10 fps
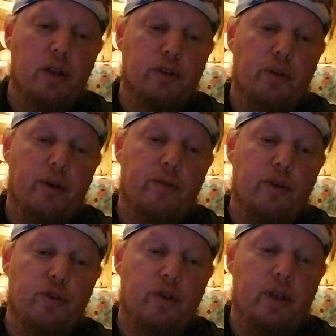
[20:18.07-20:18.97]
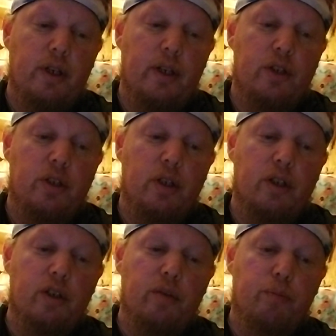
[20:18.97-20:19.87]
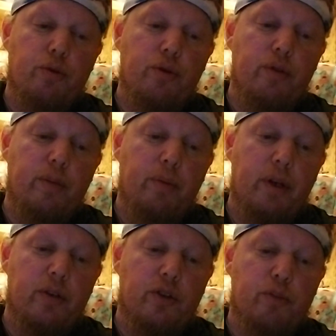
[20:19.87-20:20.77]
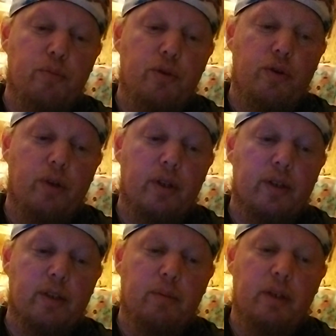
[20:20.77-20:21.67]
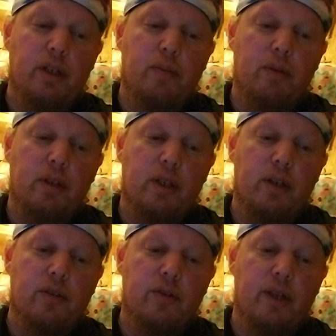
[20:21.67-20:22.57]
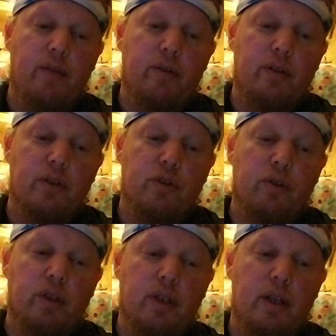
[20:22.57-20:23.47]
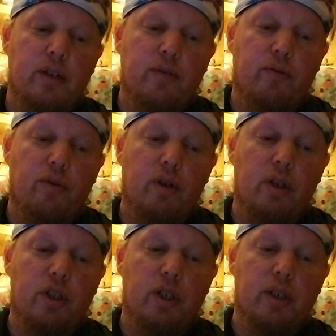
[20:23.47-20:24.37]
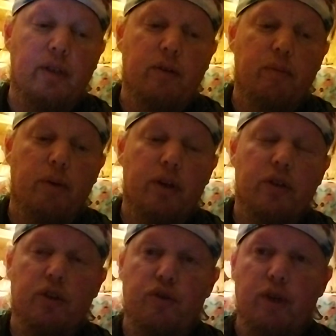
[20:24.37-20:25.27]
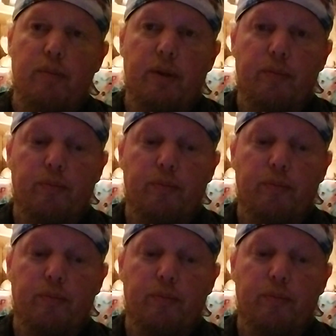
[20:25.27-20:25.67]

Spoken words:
So therefore, treating ADHD can improve the patient's mood, and some ADHD medications have an additional indication for adjunctive depression treatment.